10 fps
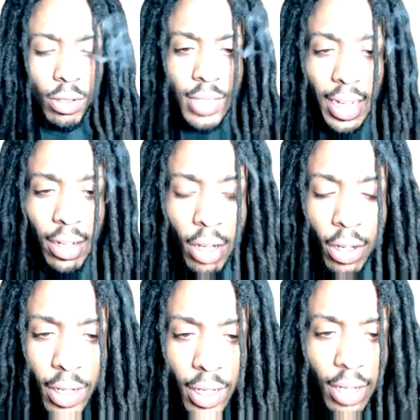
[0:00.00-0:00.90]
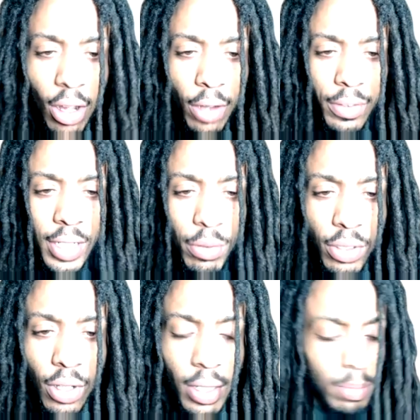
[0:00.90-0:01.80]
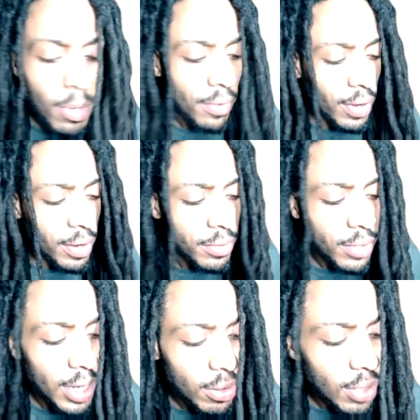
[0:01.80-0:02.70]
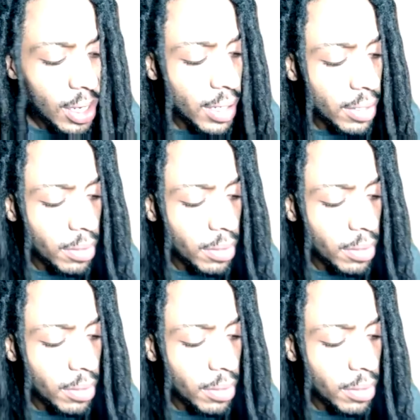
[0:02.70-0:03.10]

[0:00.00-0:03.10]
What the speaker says: Offset was always my favorite, I ain't gonna lie.